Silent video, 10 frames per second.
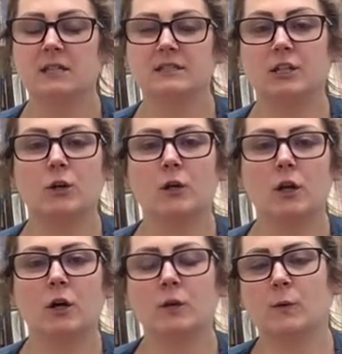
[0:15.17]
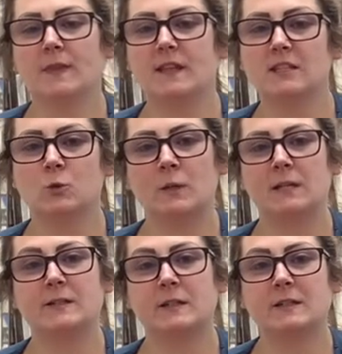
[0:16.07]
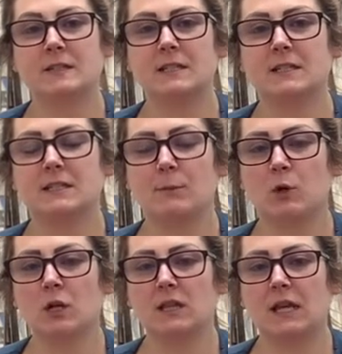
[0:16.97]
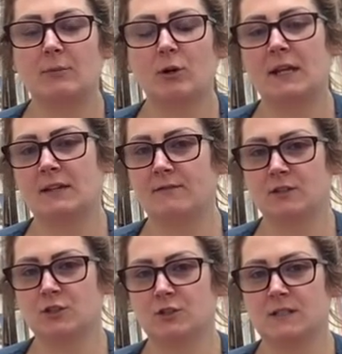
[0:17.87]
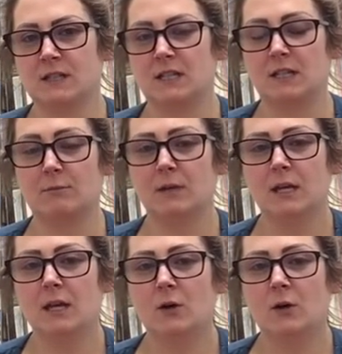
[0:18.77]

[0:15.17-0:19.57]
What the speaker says: To go along with this week's Summer Library Adventures theme,